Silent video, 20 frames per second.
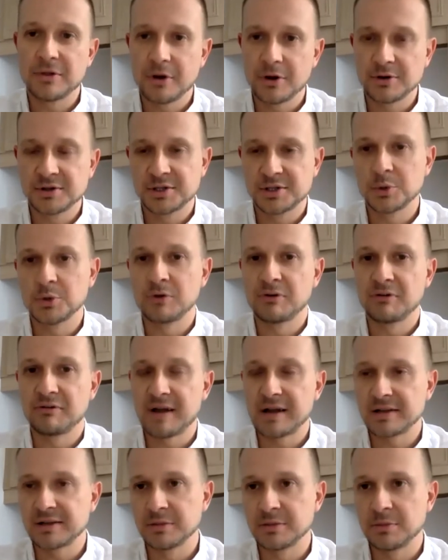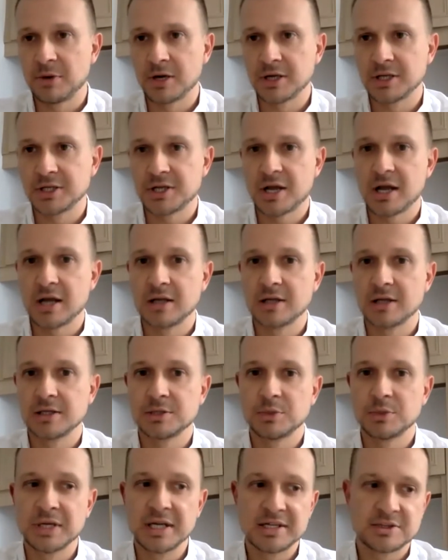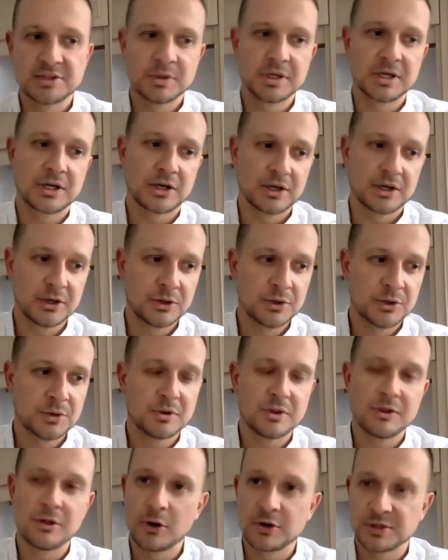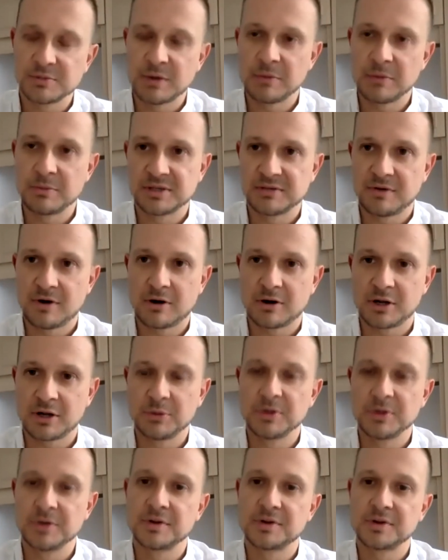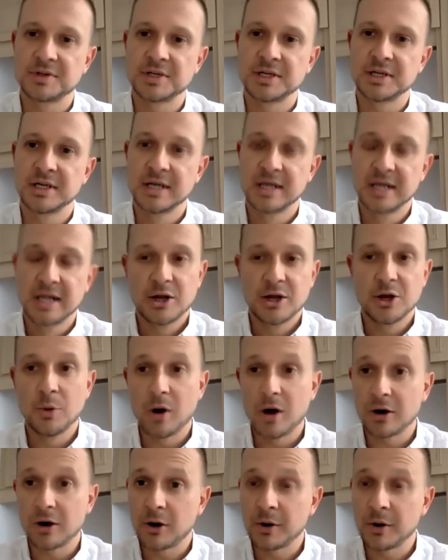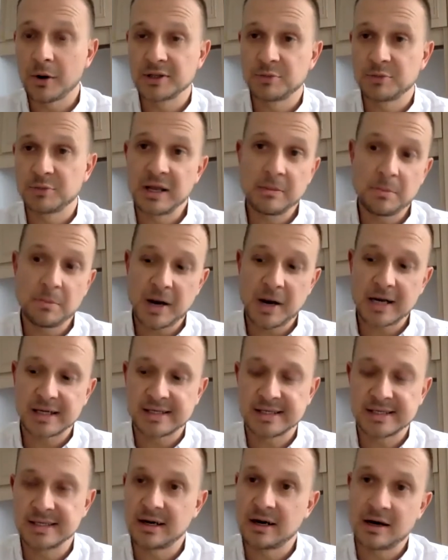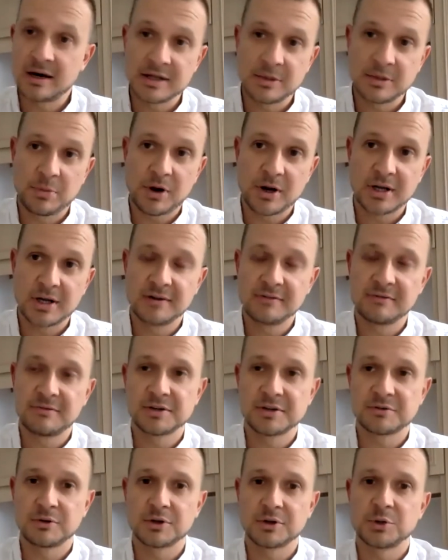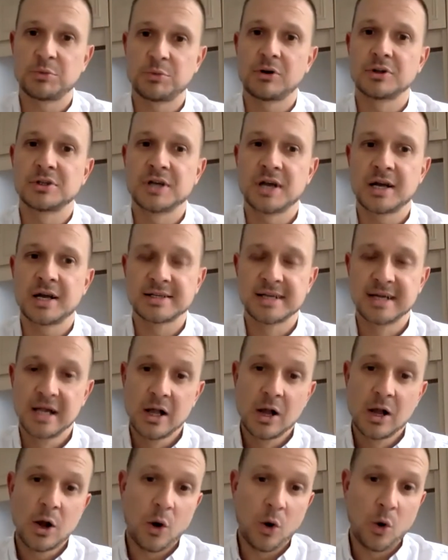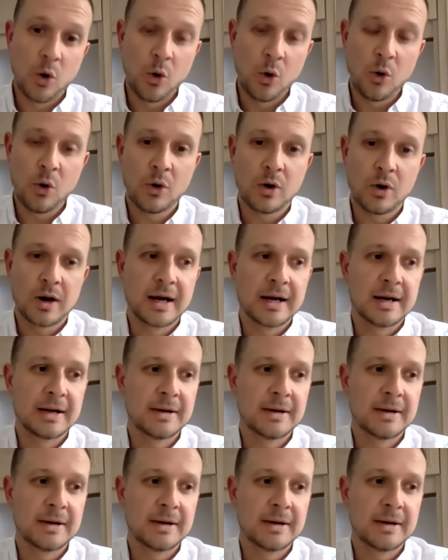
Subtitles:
those who are affected by change. We need to include those members of our community who are going to be impacted either by an infrastructure project or